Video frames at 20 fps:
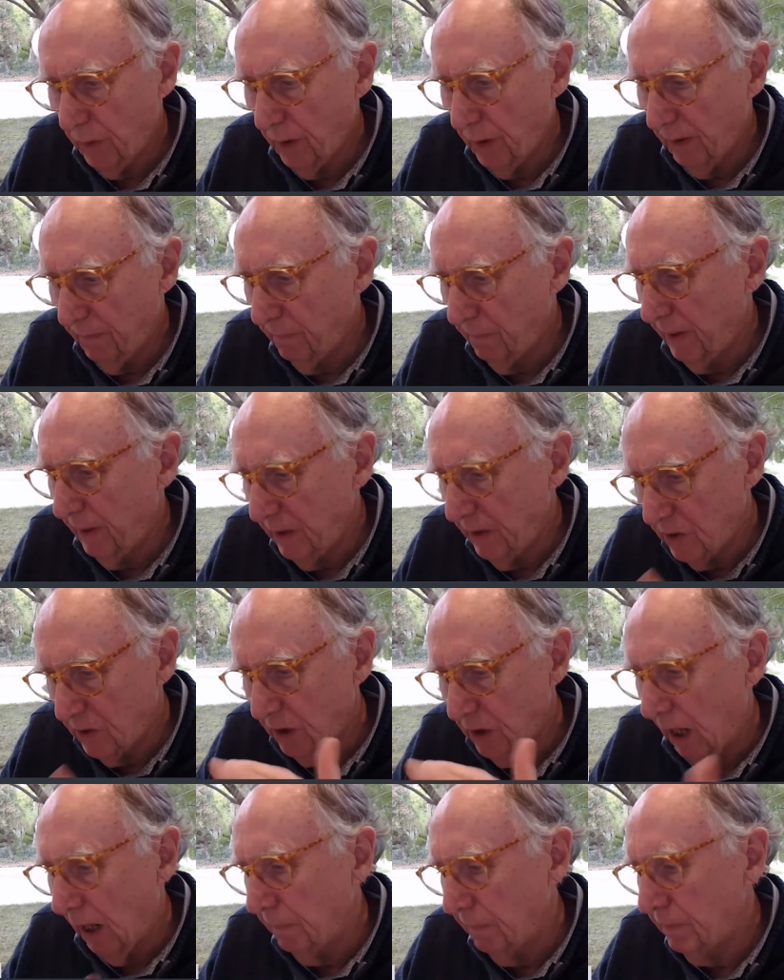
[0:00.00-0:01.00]
where you have many
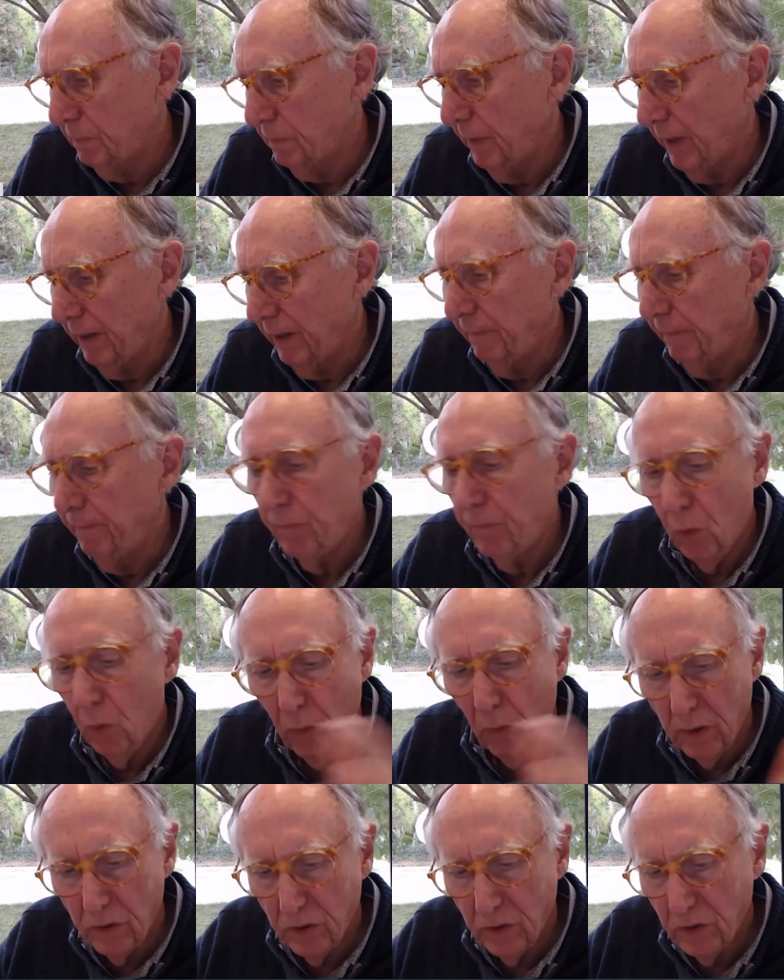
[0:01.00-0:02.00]
stops, many
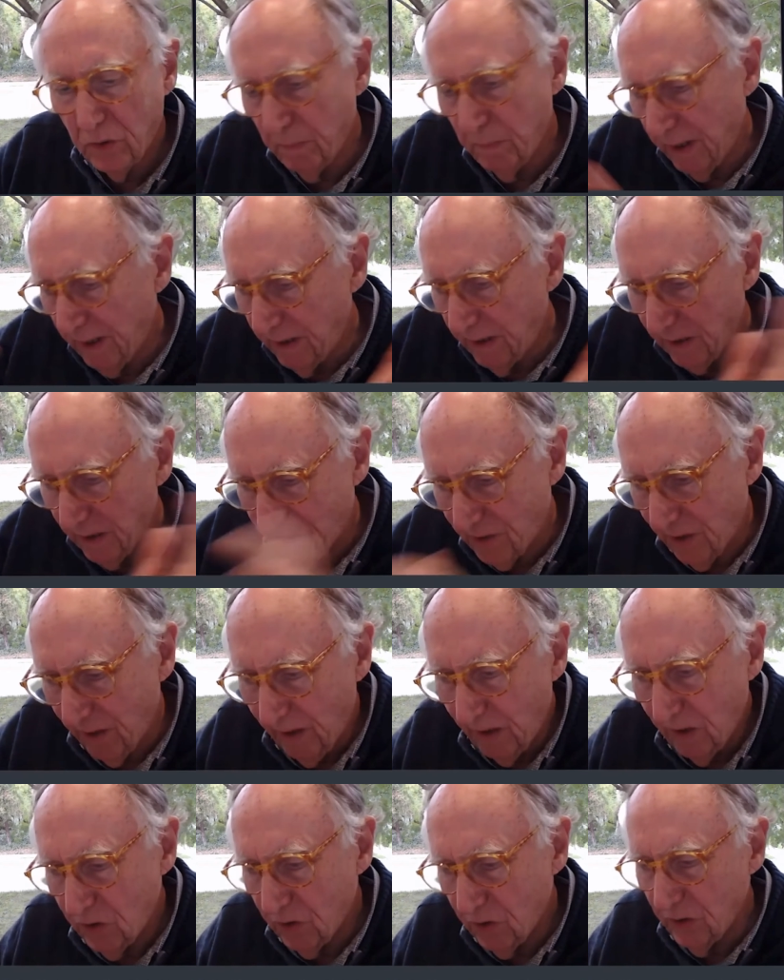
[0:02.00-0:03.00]
origins, many
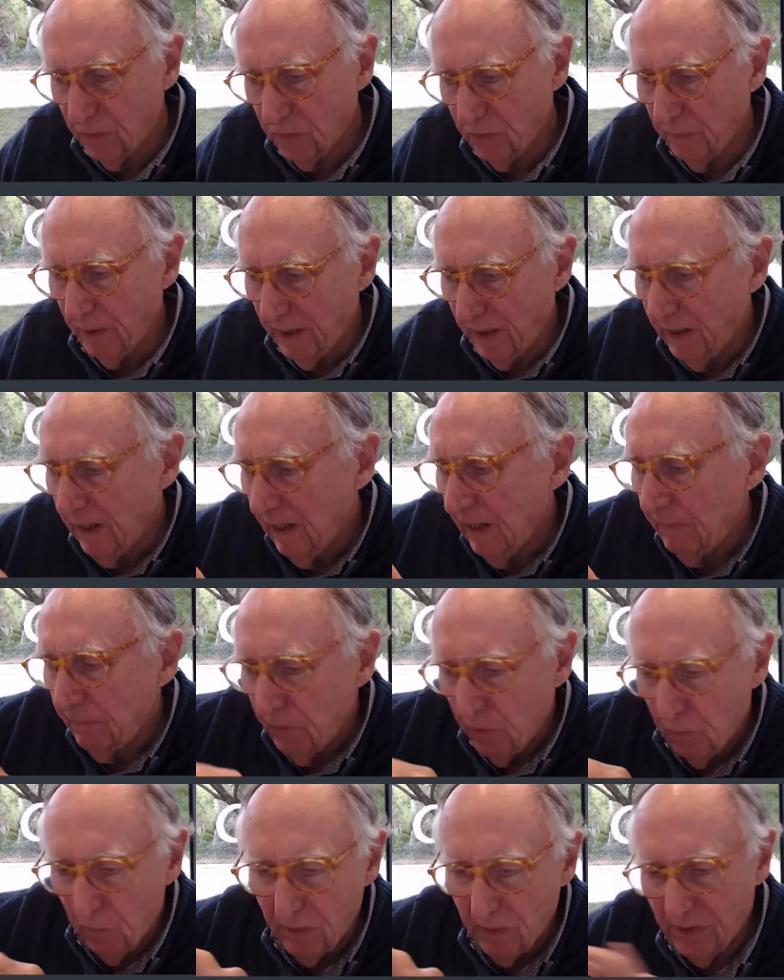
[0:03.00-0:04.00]
destinations, many
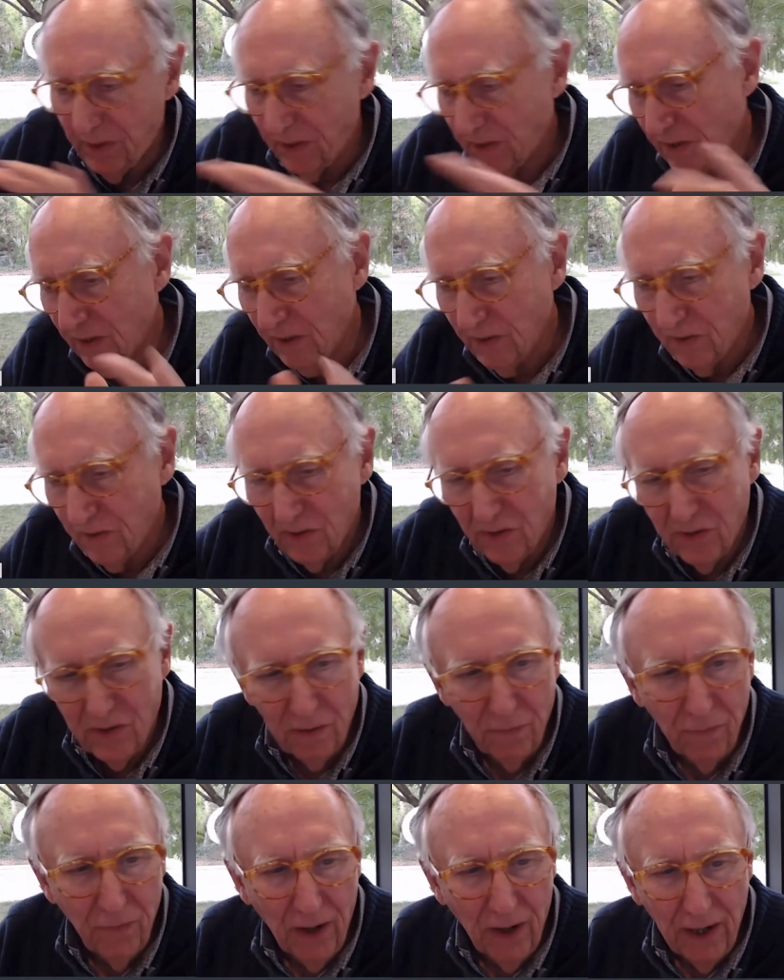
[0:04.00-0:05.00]
resistances
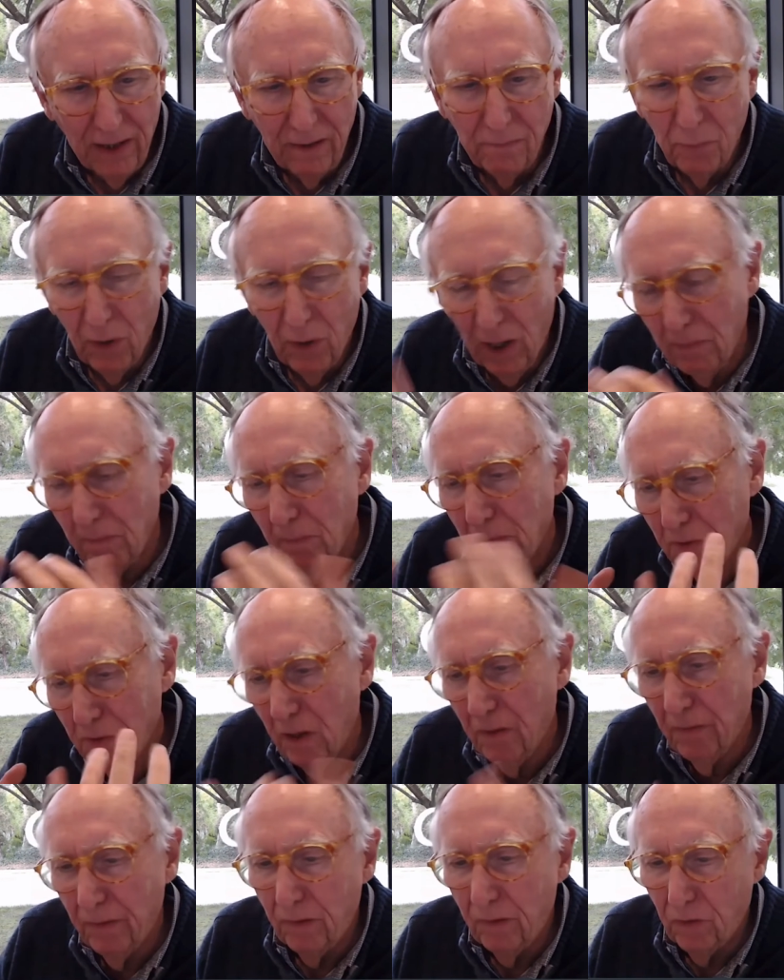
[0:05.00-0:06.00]
to find problem
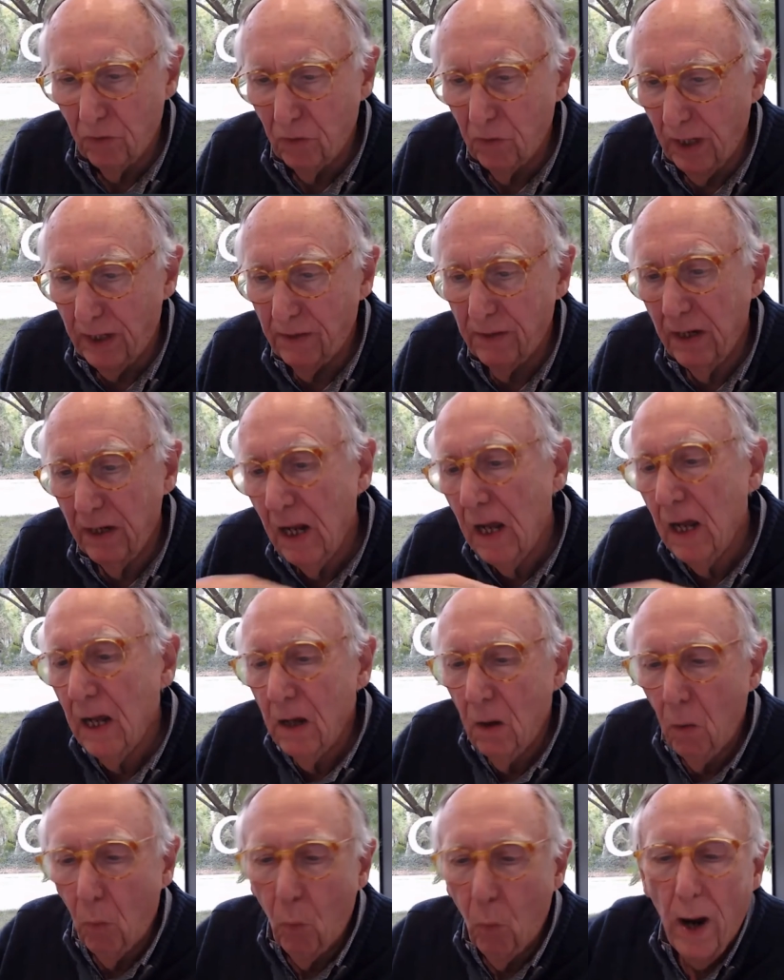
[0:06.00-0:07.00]
solving through, and then
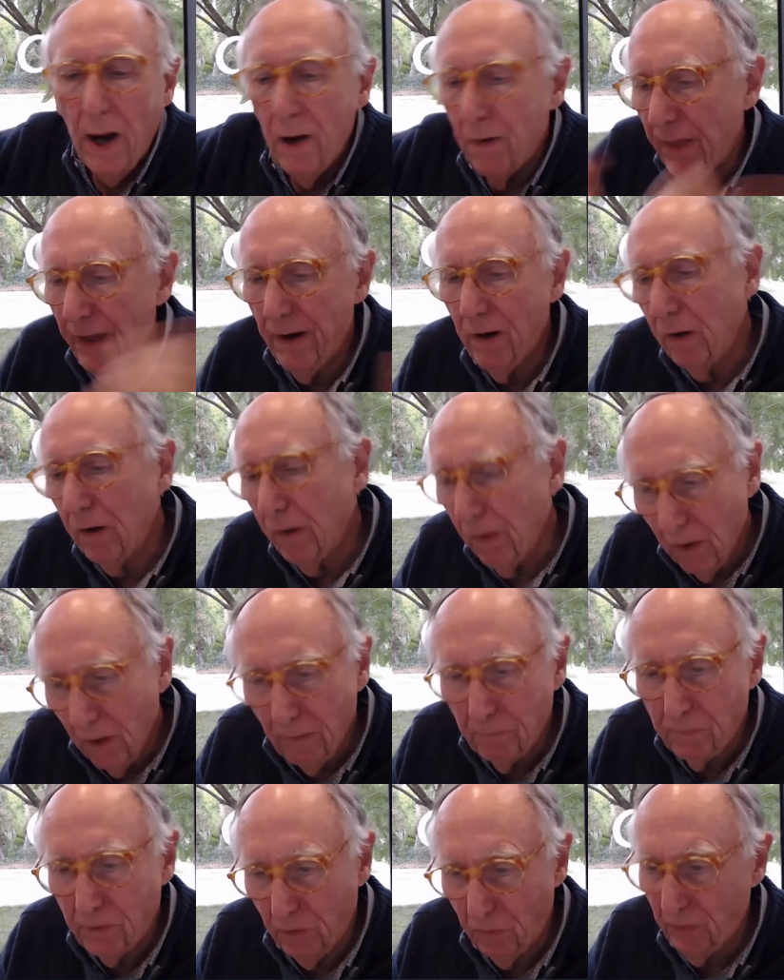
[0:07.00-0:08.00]
wire that all
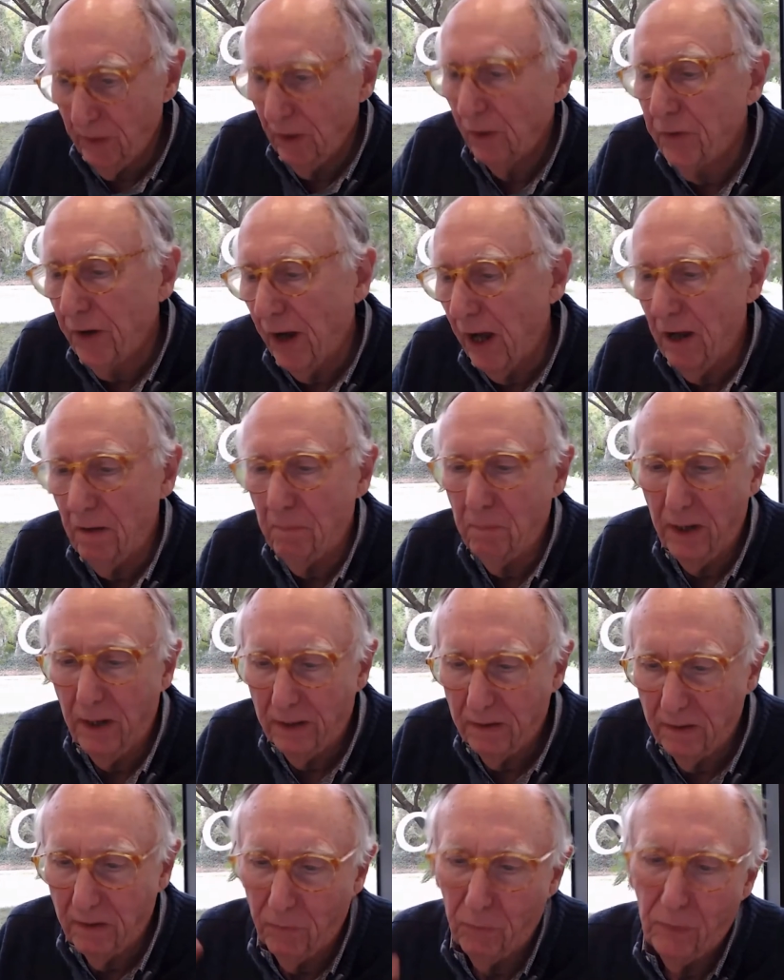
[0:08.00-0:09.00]
up to real time,
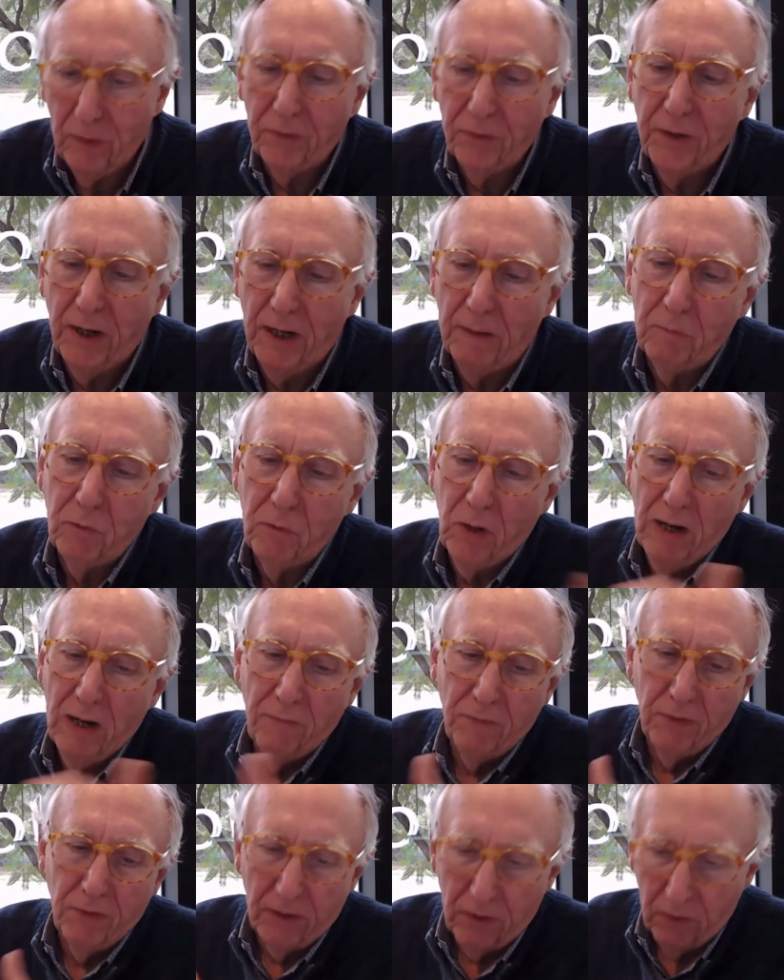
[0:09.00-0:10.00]
like the real time
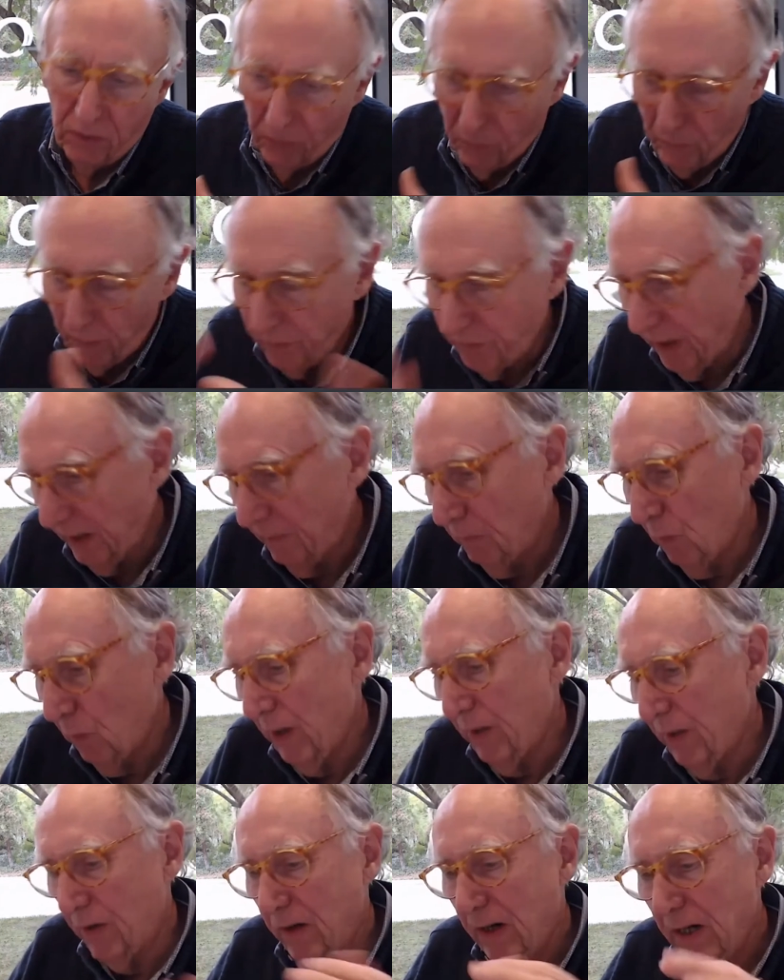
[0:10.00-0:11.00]
traffic or the real time
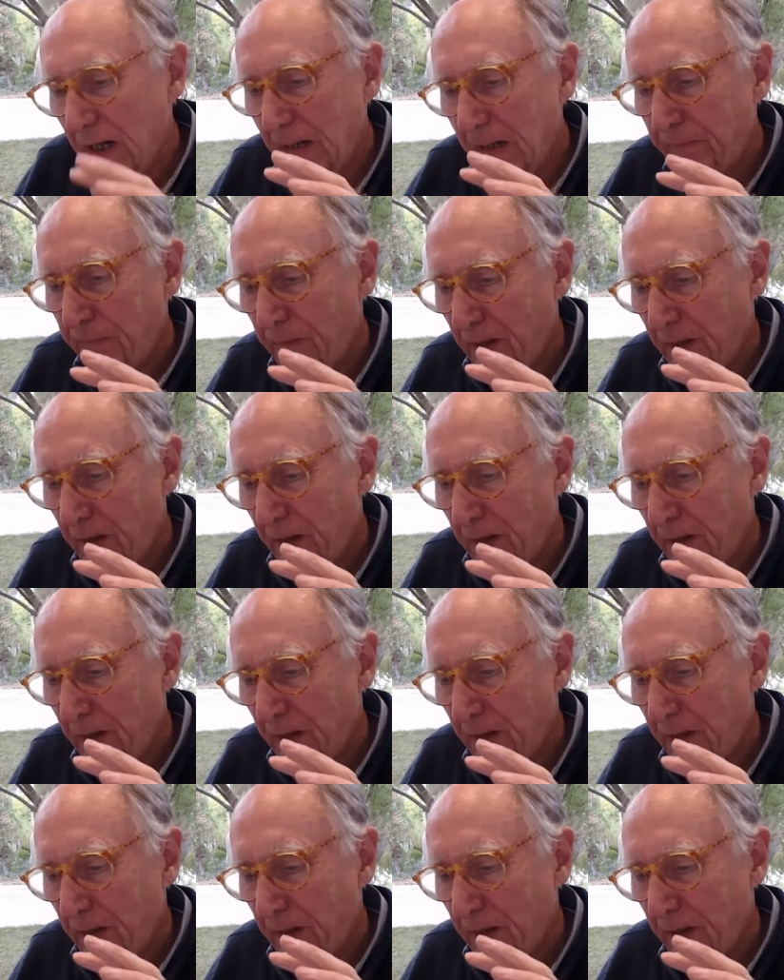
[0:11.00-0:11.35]
weather,